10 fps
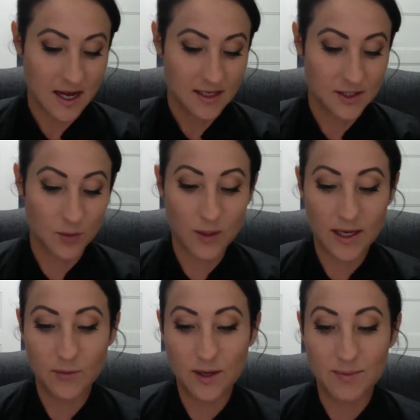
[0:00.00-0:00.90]
So
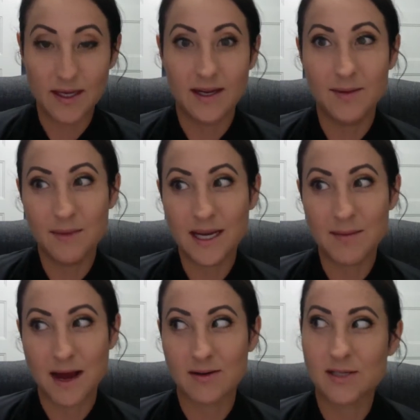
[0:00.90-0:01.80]
we would be Mickey
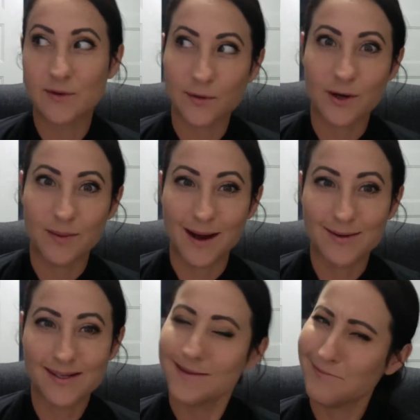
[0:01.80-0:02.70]
Mouse for the real
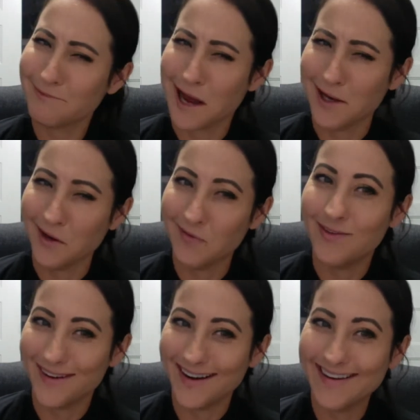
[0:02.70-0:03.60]
mouse, kind of,
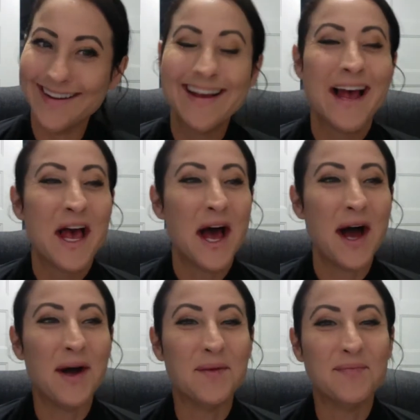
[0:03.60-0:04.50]
right?
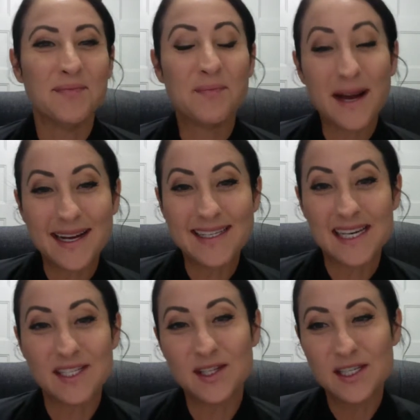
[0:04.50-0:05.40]
But
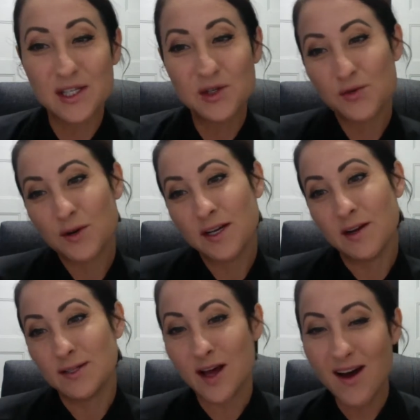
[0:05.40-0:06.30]
as the story
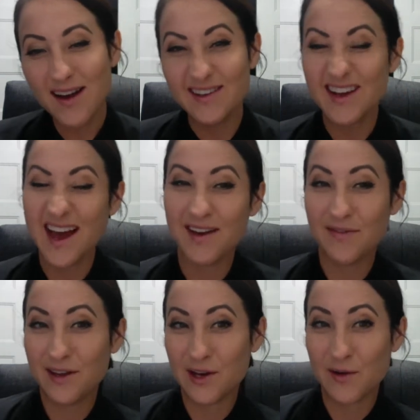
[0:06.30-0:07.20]
goes on, you kind of
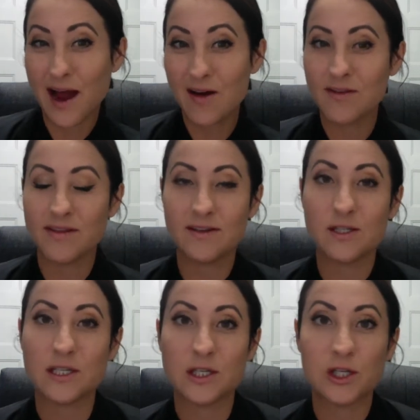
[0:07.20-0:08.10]
figure out that
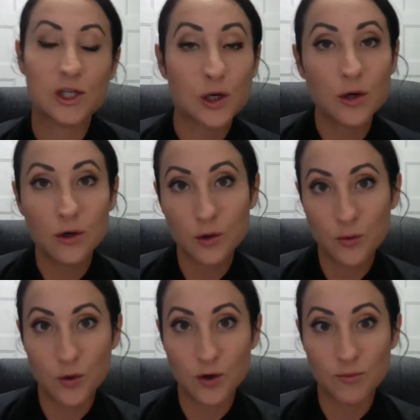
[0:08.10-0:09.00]
there's this third
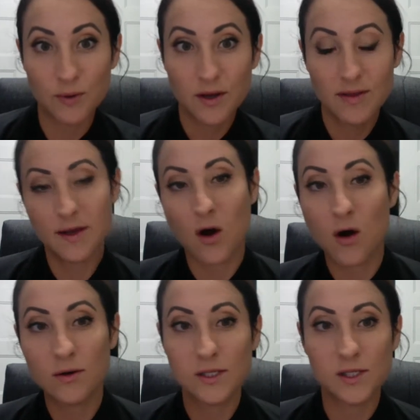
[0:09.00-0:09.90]
group that
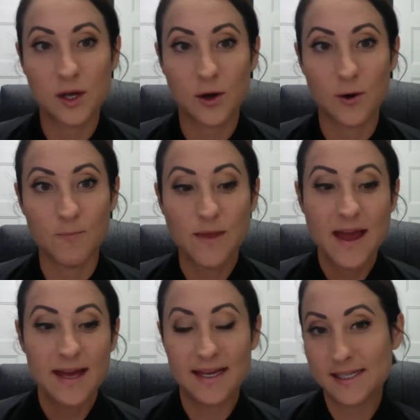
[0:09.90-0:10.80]
also
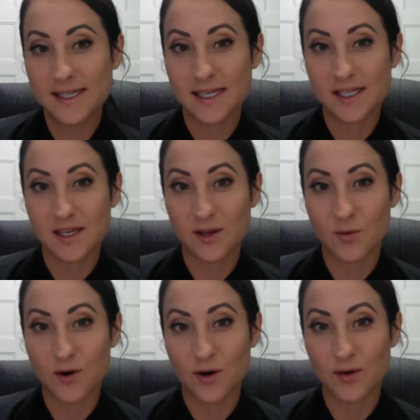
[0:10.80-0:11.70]
exist in the
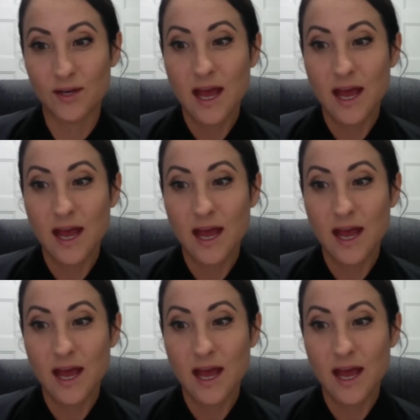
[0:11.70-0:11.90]
world.